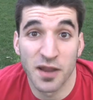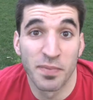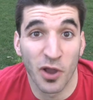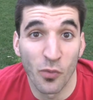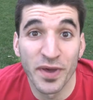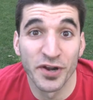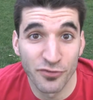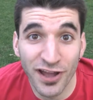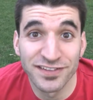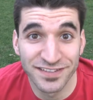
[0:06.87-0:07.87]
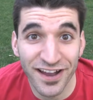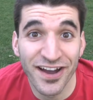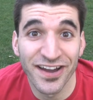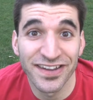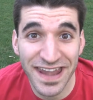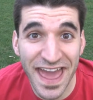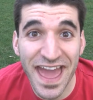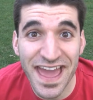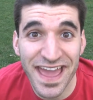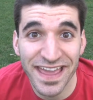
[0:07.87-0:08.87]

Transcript: pick a winner on Sunday.